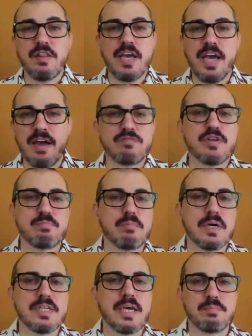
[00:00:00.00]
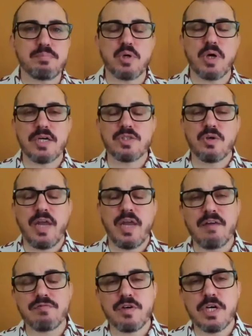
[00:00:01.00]
the every Monday price on
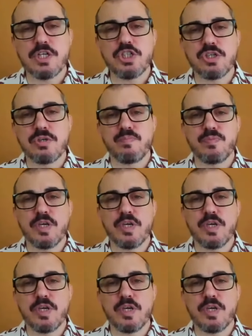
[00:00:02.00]
average,